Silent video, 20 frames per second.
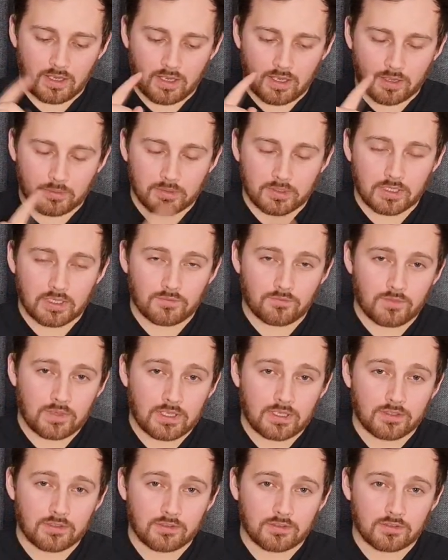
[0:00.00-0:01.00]
I'm going to give
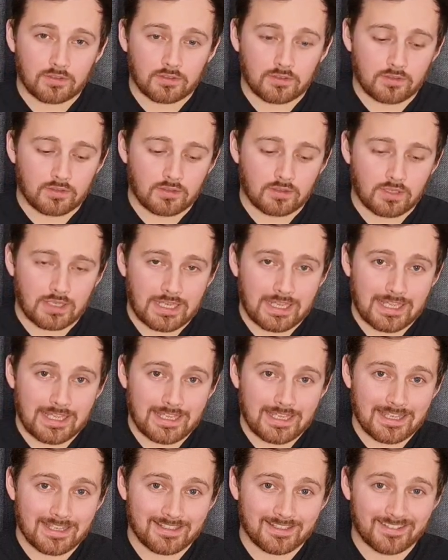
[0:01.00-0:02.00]
this
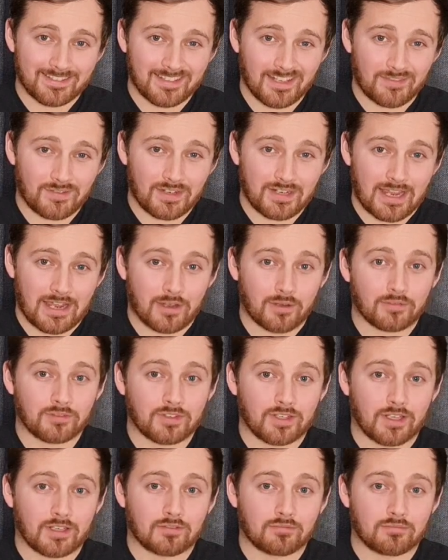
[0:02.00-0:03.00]
a 7 out of
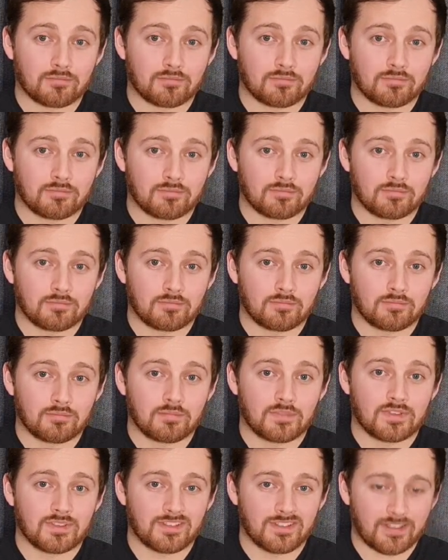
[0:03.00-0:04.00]
10.
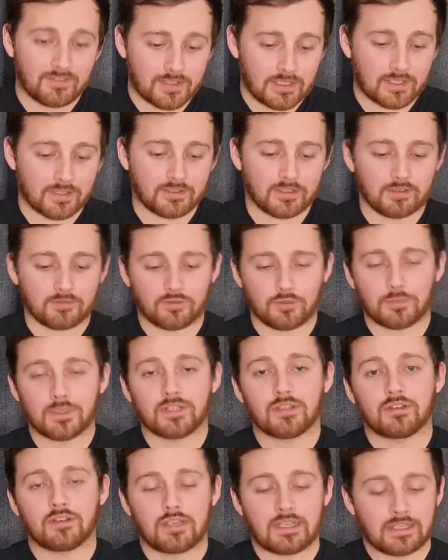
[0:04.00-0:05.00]
7 out of 10 for
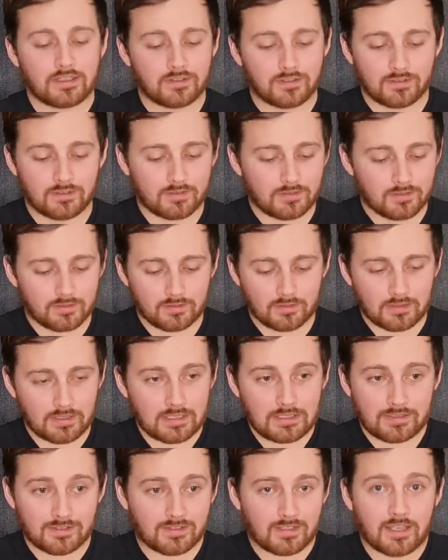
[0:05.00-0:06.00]
me. It's
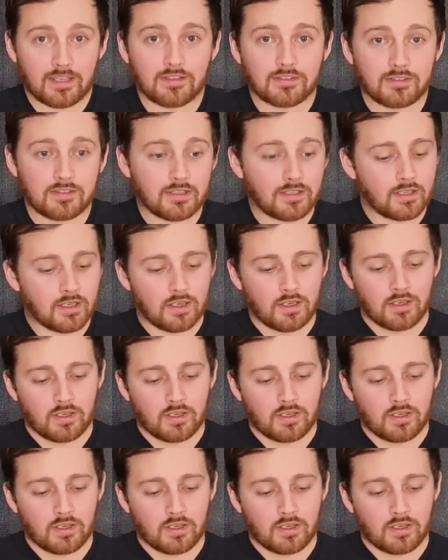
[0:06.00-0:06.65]
tasty,